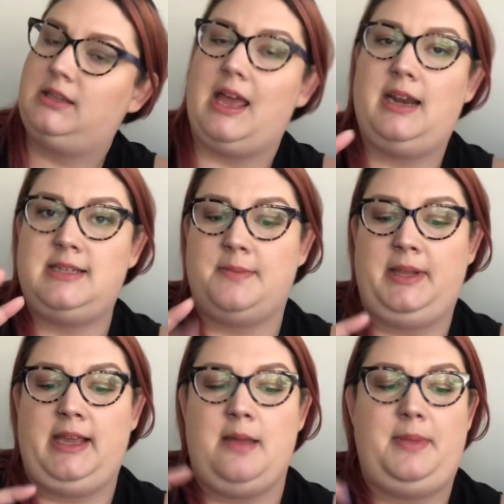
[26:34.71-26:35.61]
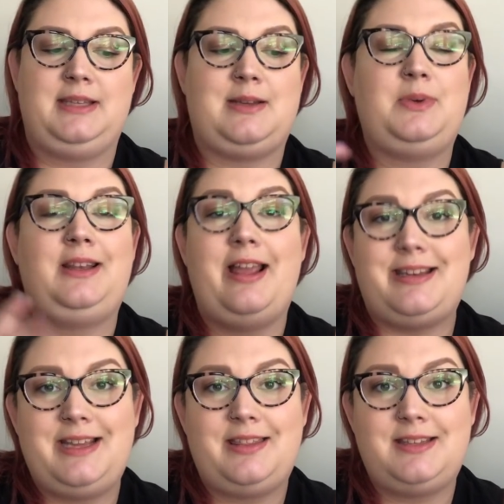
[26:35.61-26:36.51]
kind of doubling up because I would
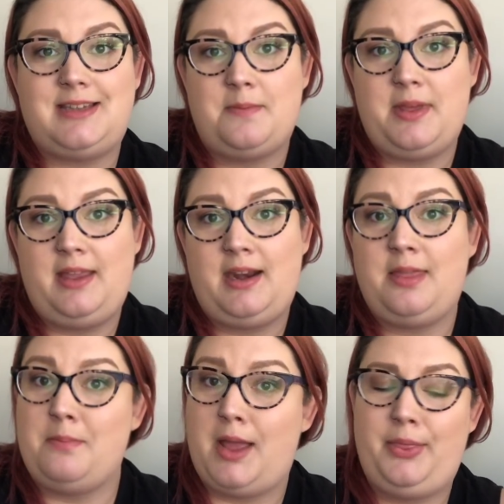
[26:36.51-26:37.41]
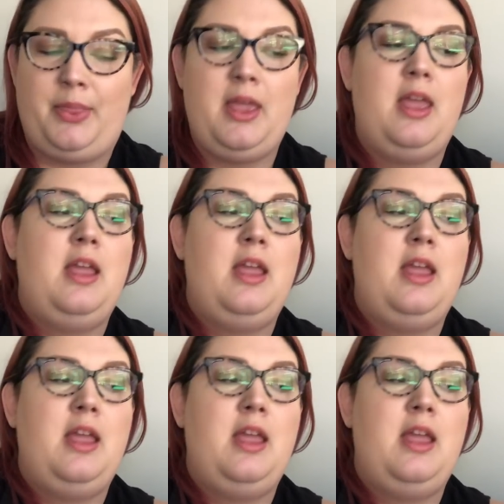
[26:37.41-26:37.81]
like to get this done by the end of the month